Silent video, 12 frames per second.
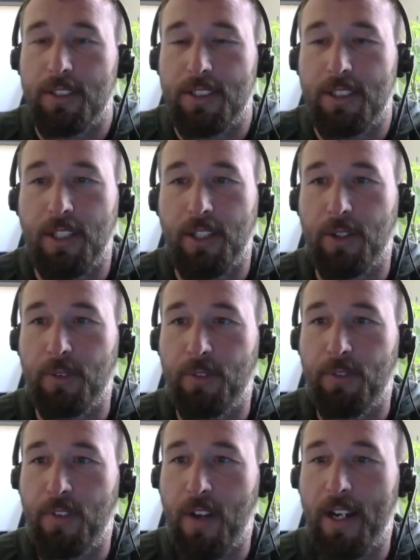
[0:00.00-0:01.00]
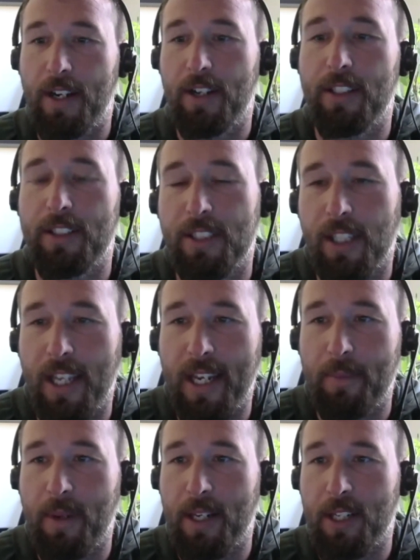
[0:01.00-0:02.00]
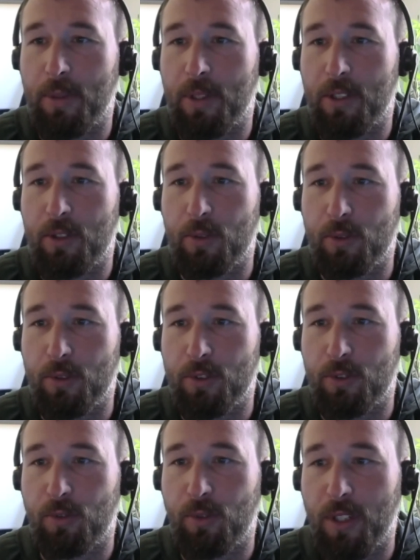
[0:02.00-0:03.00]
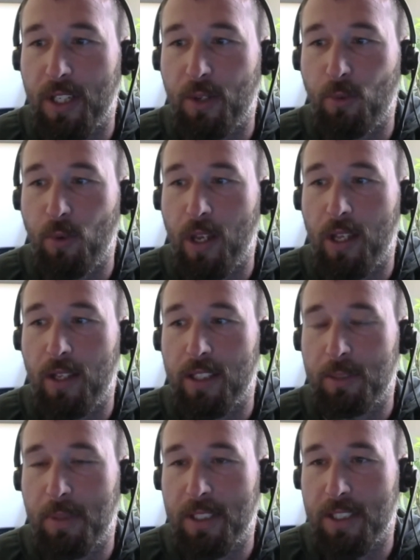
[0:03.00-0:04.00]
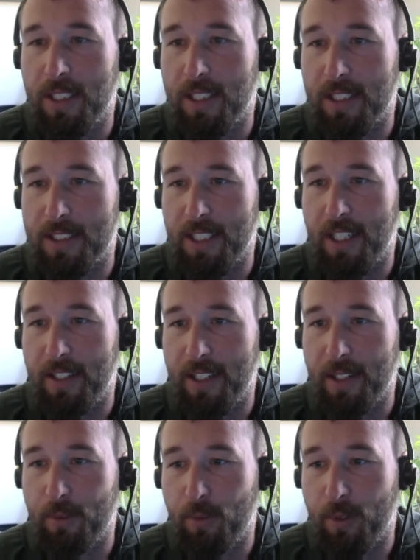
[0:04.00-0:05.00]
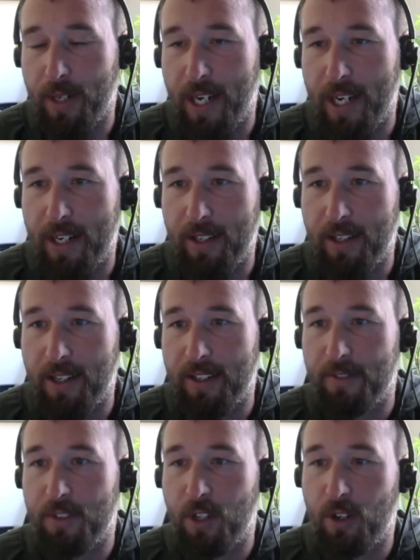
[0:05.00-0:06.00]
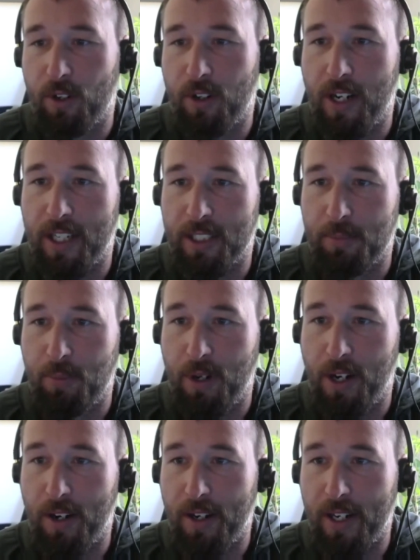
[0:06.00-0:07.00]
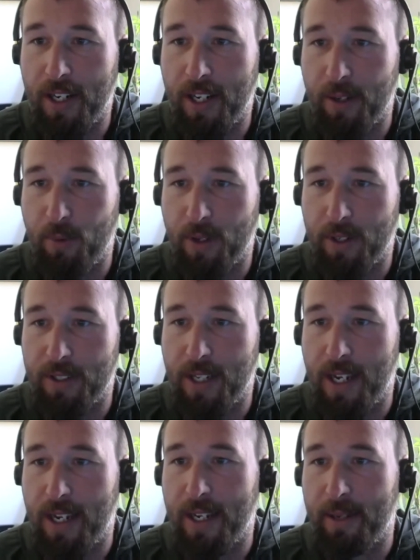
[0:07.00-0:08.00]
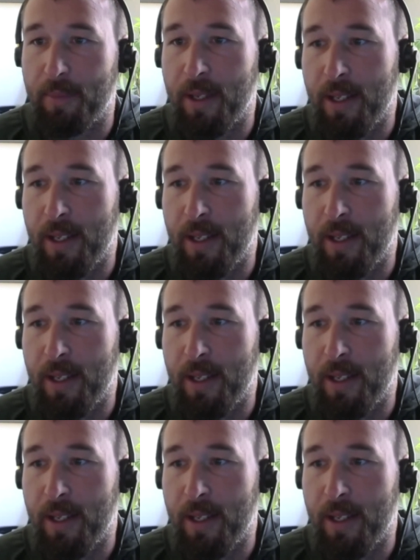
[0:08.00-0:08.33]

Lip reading: So fire as a land management tools really well, especially in this area where we had a lot of tall grass prairie at one time,